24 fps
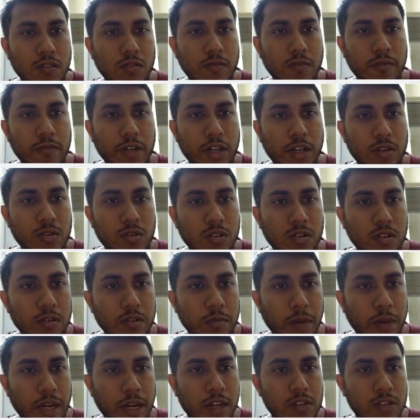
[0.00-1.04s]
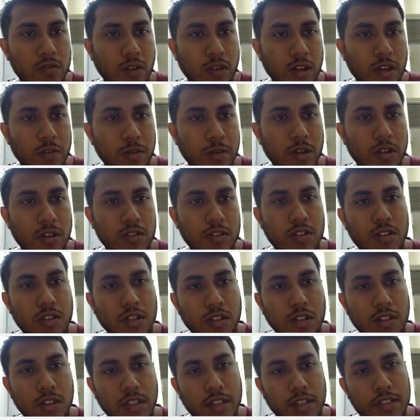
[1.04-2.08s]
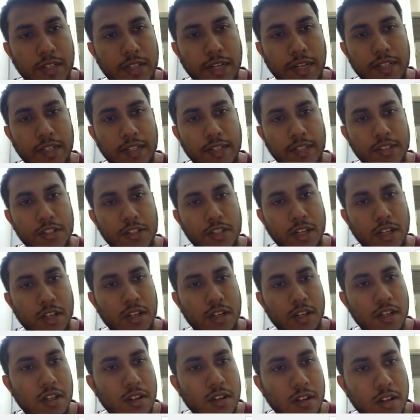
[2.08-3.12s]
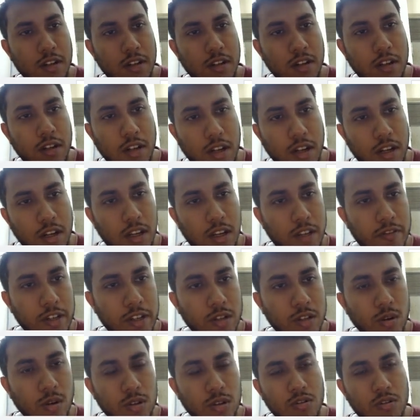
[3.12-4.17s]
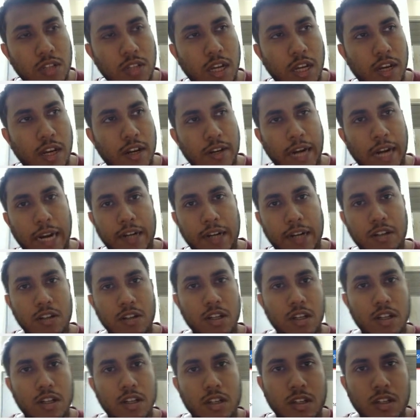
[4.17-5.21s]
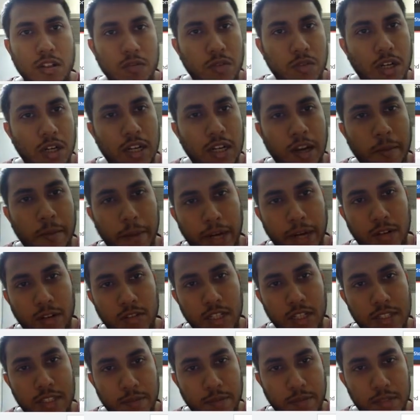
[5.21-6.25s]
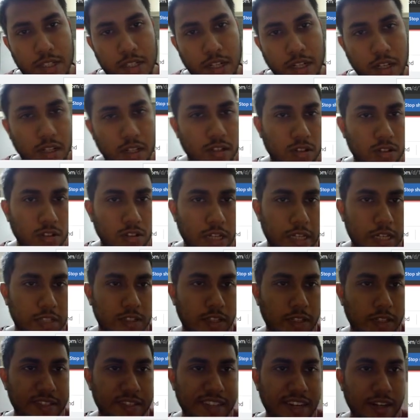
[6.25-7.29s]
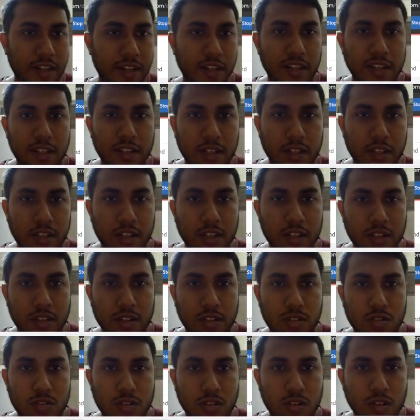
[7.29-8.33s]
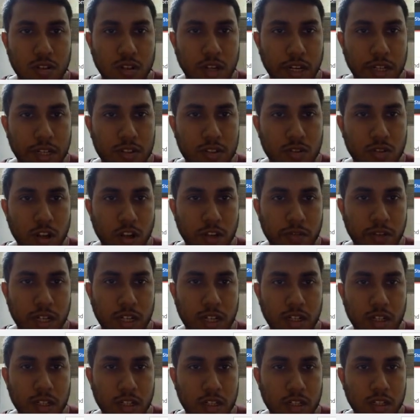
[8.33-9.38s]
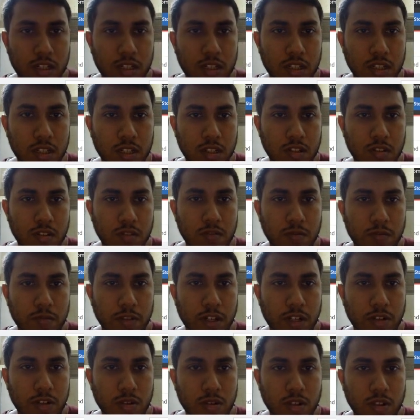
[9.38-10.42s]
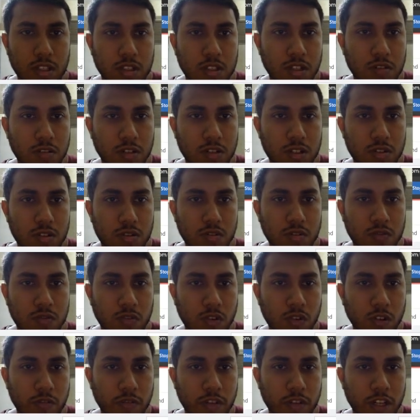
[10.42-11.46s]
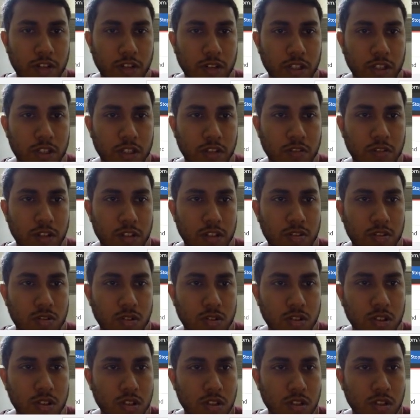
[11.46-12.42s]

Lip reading: V2 minus 1, because the state transition if it goes to the right will come back to the same state, that is the state. So let's solve it. V2 is equals to 4 V2 is equals to